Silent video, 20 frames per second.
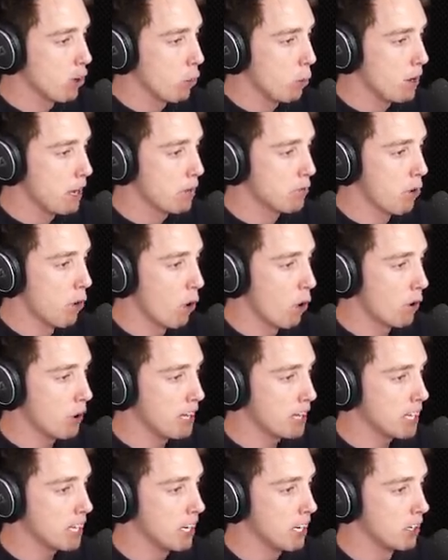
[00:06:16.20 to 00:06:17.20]
We have
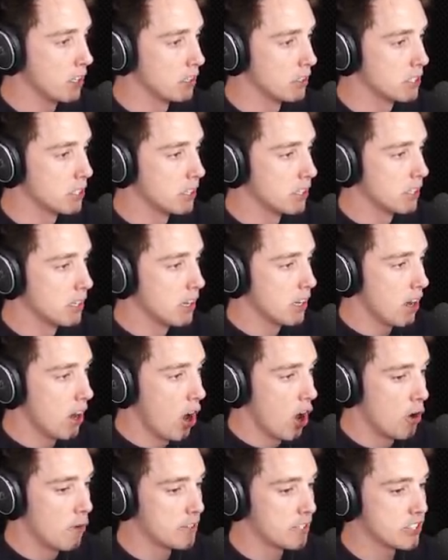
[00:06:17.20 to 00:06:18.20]
already killed
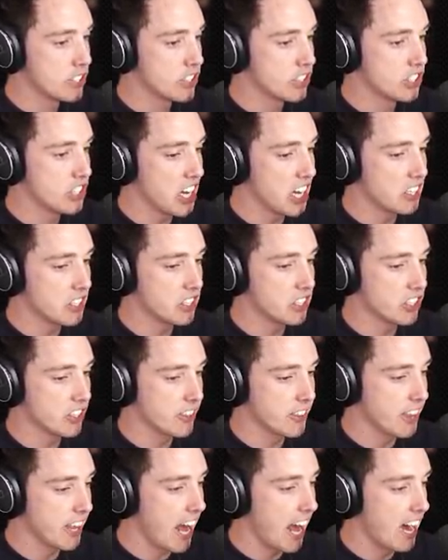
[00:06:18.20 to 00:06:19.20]
over
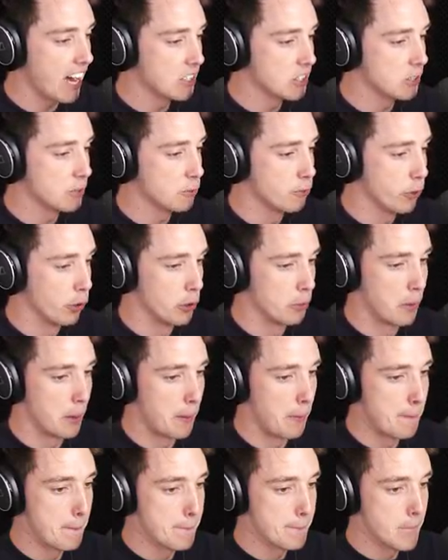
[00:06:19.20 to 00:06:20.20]
6,000
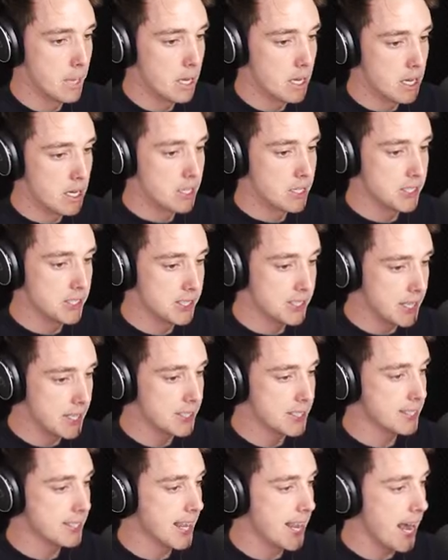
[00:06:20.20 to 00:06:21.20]
footmen.
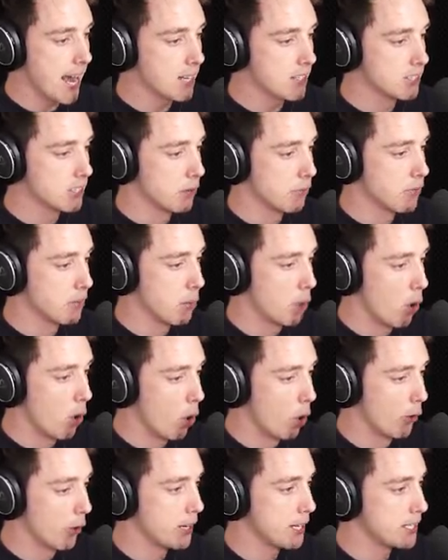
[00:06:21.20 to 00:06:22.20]
6,000 of them are
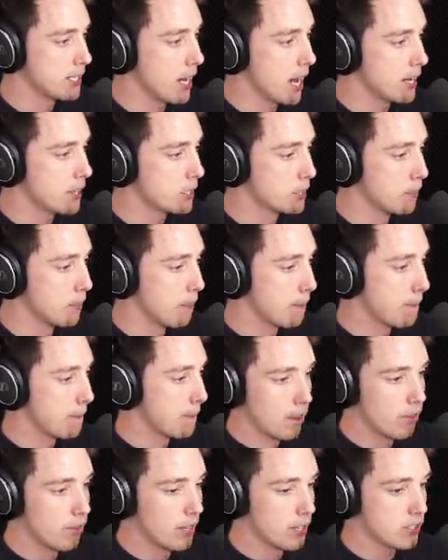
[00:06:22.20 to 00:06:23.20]
already dead.
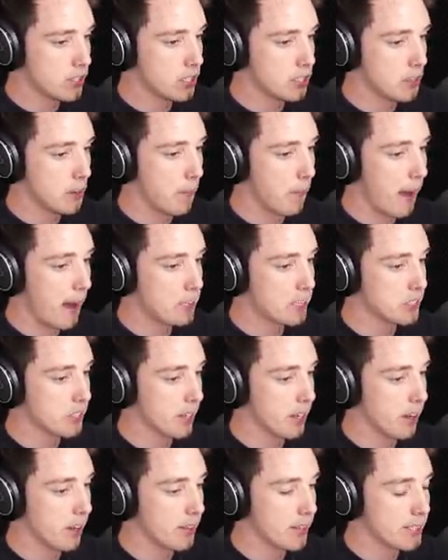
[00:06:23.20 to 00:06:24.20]
This is a
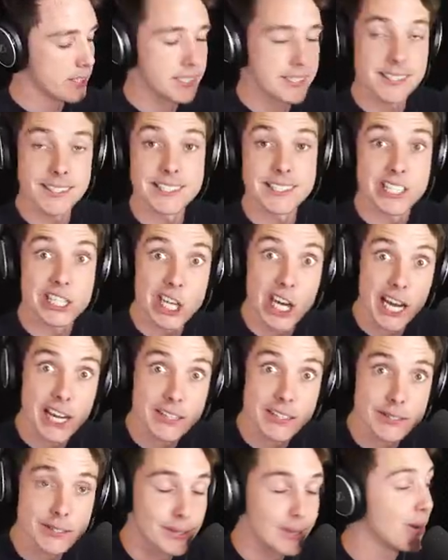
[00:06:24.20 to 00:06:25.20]
massacre. This is a
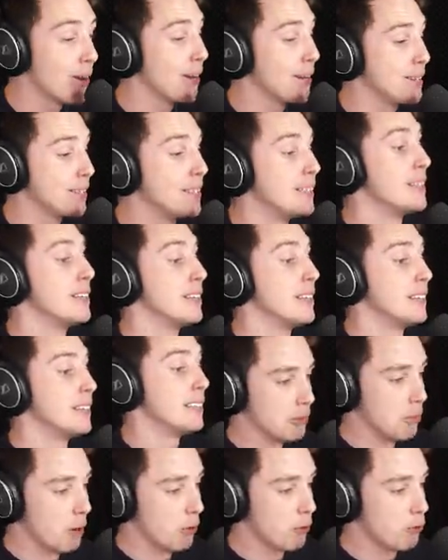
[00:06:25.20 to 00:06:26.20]
genocide.
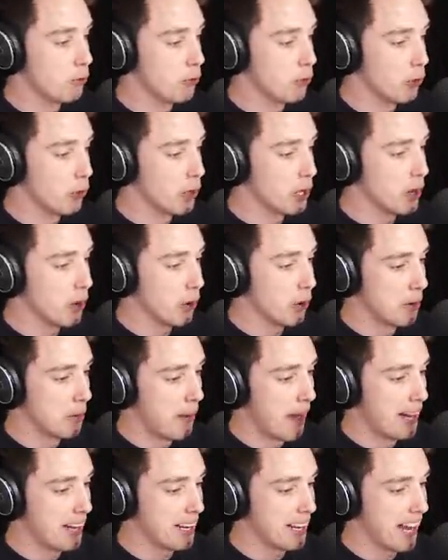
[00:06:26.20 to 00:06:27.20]
My fully
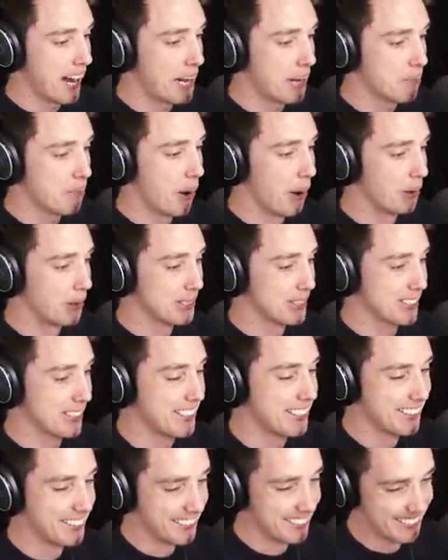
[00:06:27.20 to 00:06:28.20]
automatic
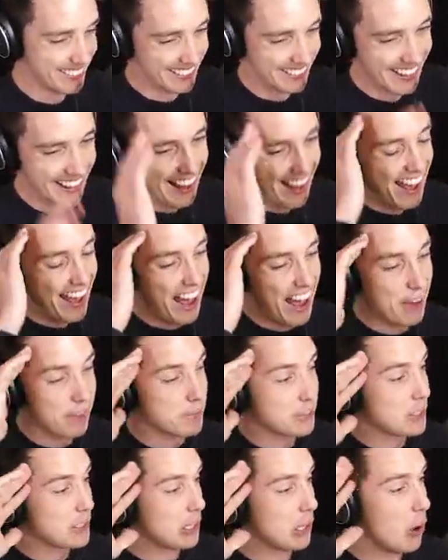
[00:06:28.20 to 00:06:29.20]
catapults
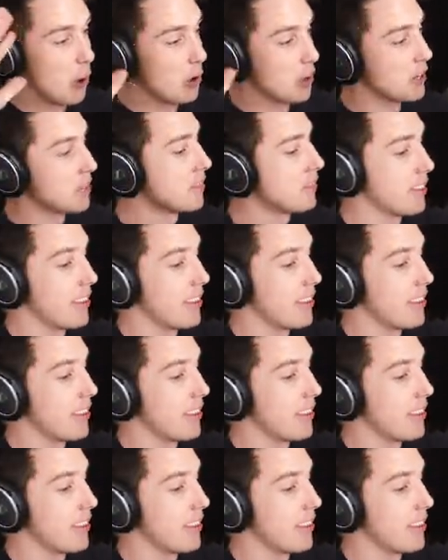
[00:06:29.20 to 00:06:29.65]
have slaughtered